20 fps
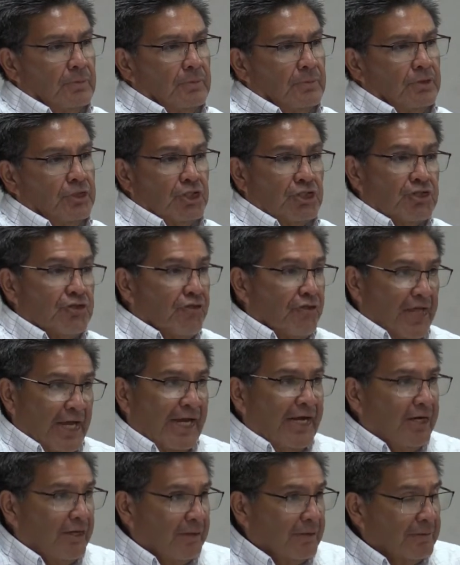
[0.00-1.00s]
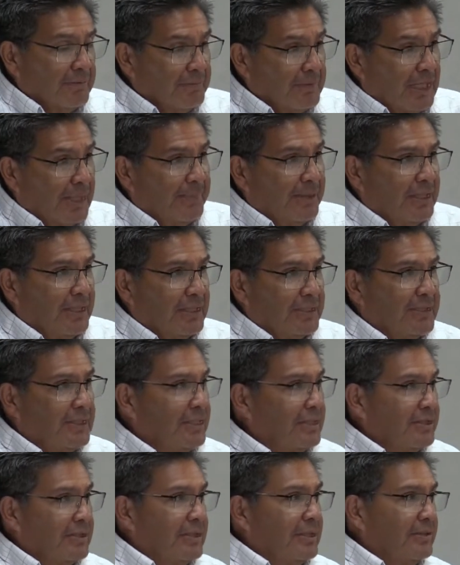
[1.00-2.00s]
just there. I mean, it,
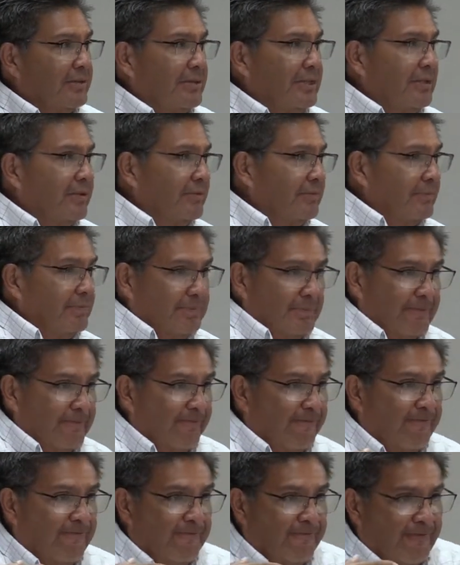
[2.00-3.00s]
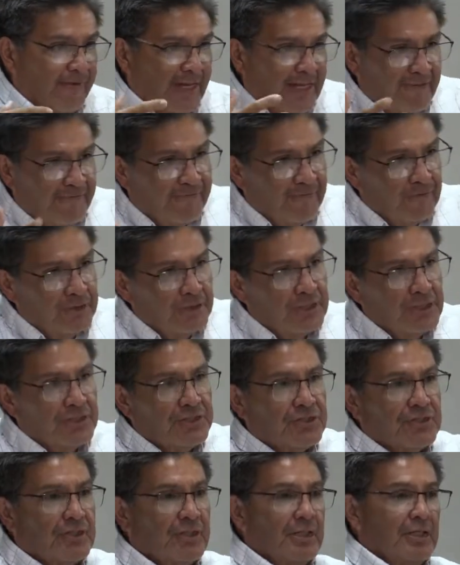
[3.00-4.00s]
it, it, you know,
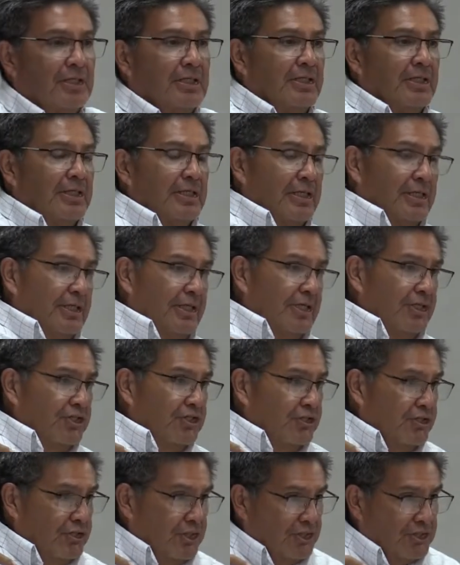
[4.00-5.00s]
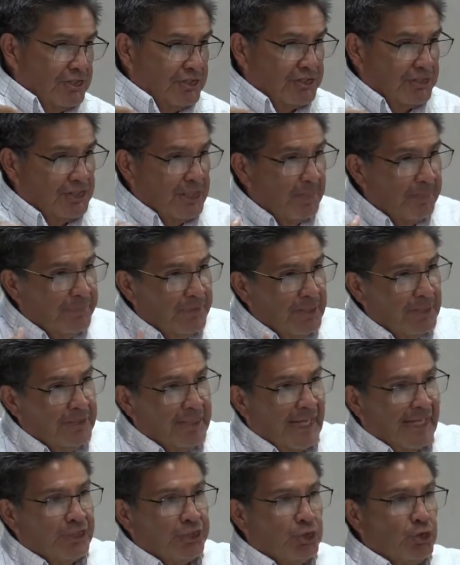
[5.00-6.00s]
faithfulness is just something
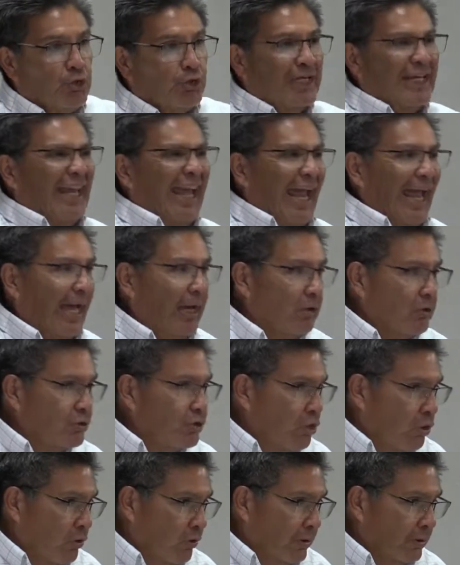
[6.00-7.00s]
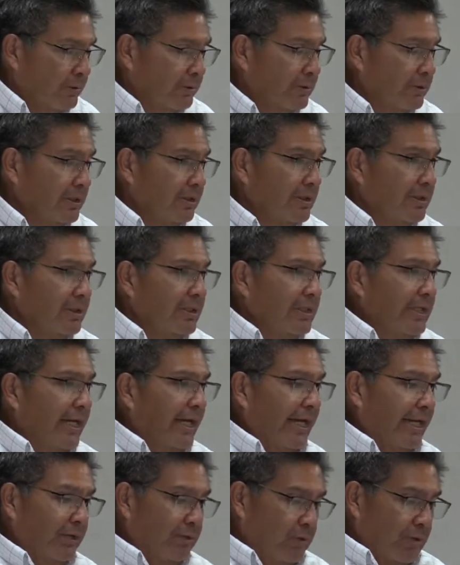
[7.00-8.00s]
that you count on.
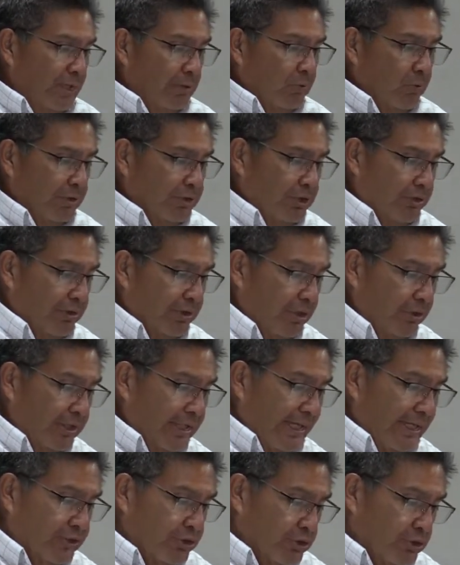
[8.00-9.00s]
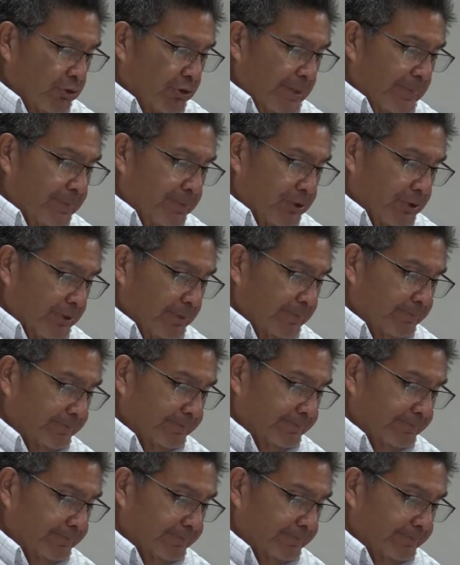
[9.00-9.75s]
And, and when you look at Scripture,